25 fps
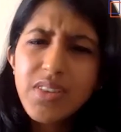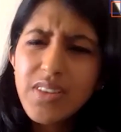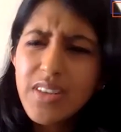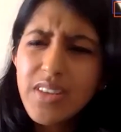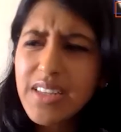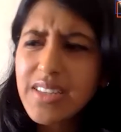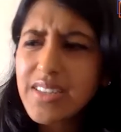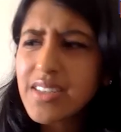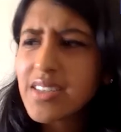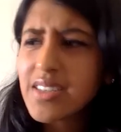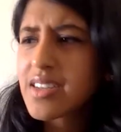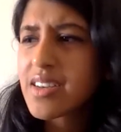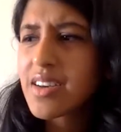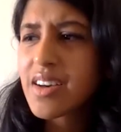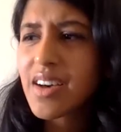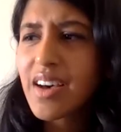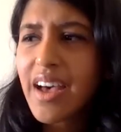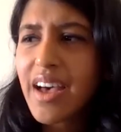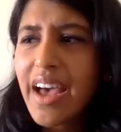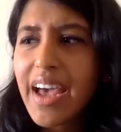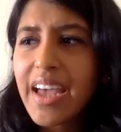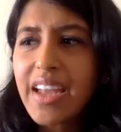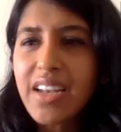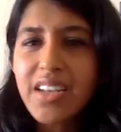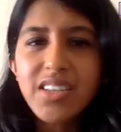It's in her
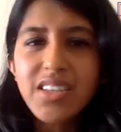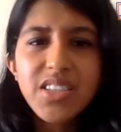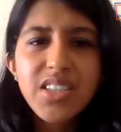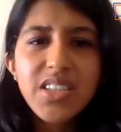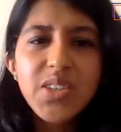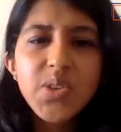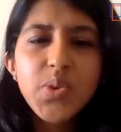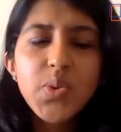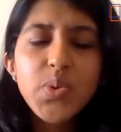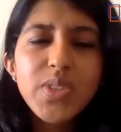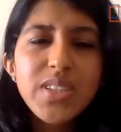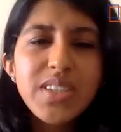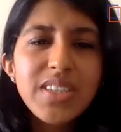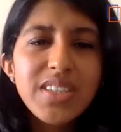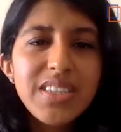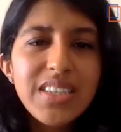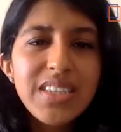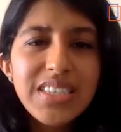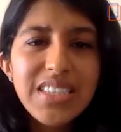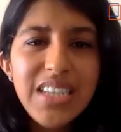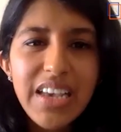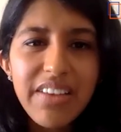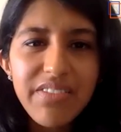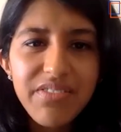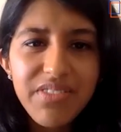hands. She uses
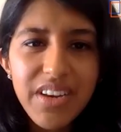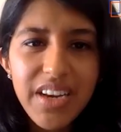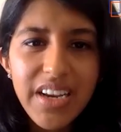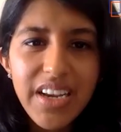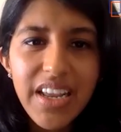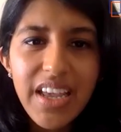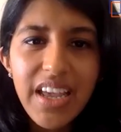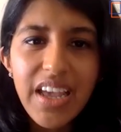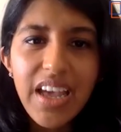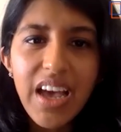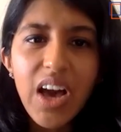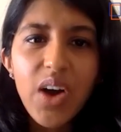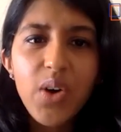it every day.